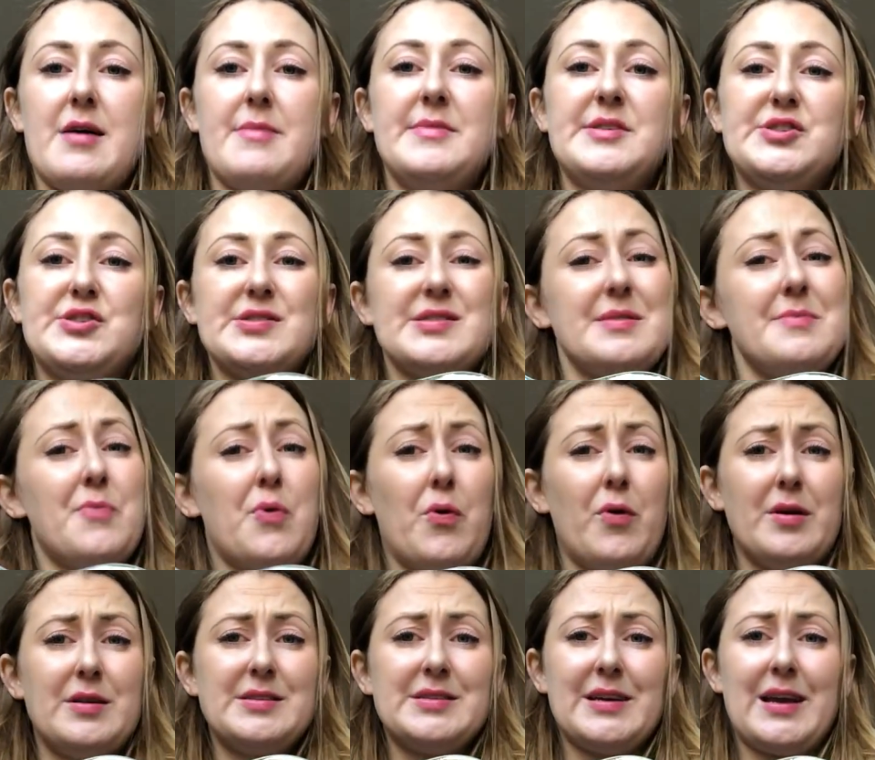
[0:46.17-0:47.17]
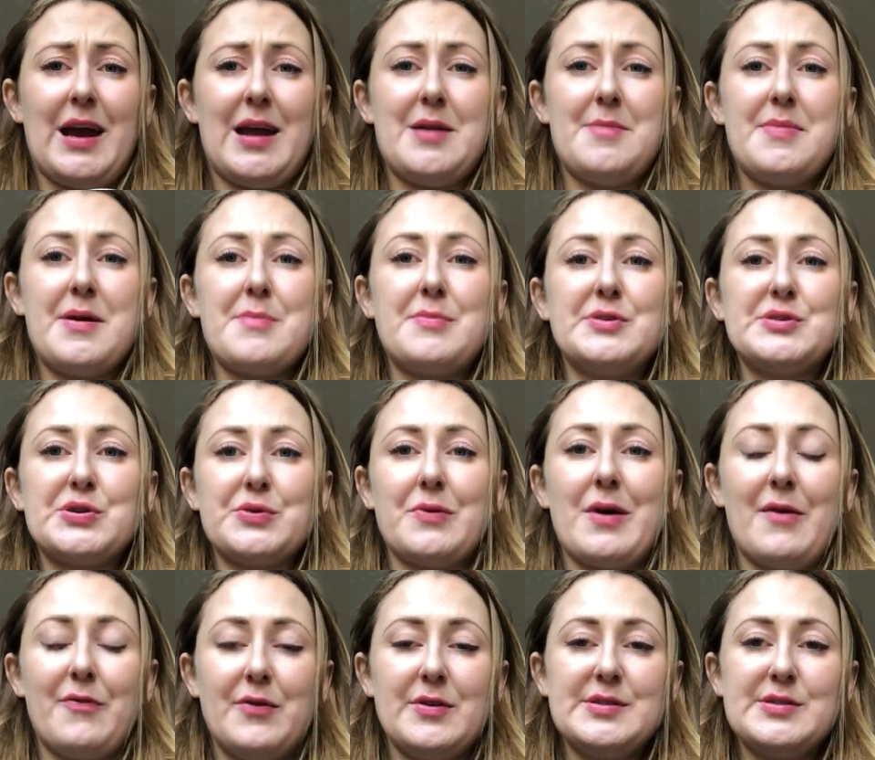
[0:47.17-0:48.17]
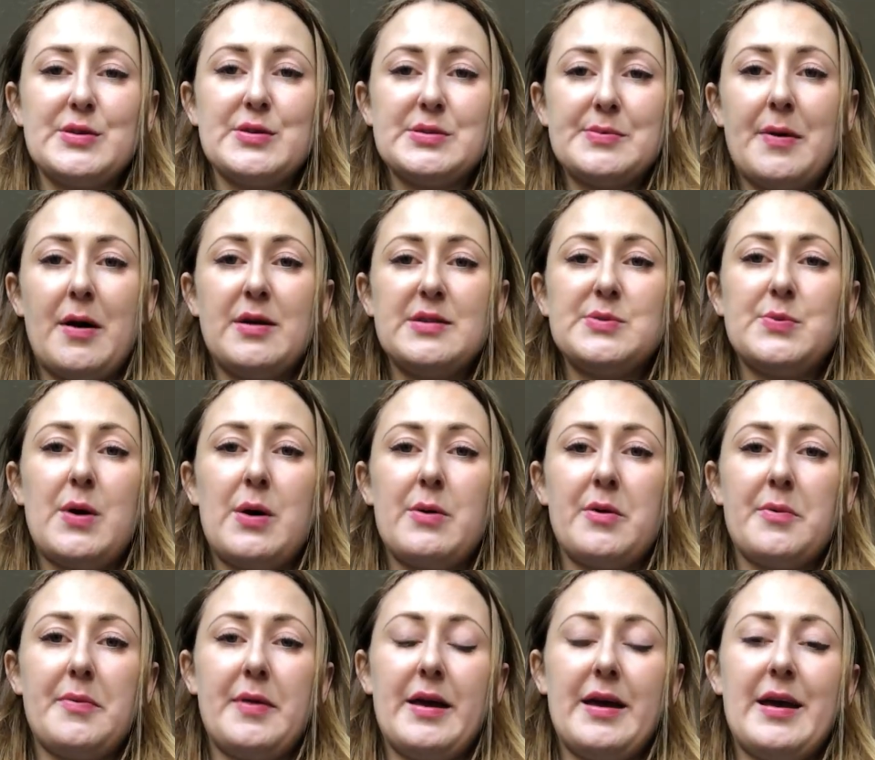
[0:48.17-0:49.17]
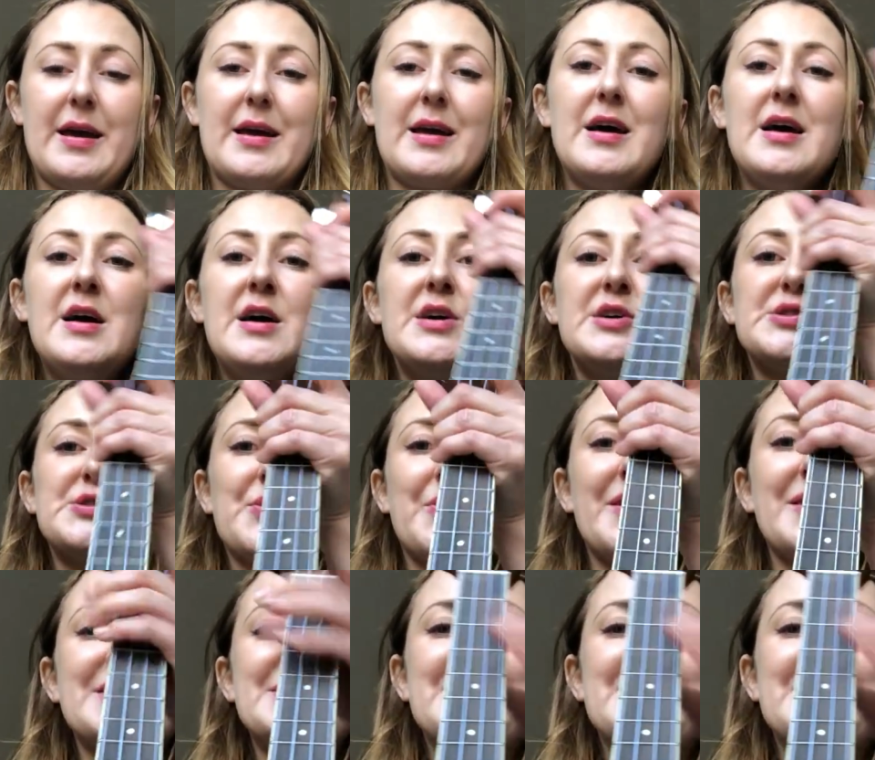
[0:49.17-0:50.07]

it's just important to kind of be able to reference those parts while we're playing. So we're going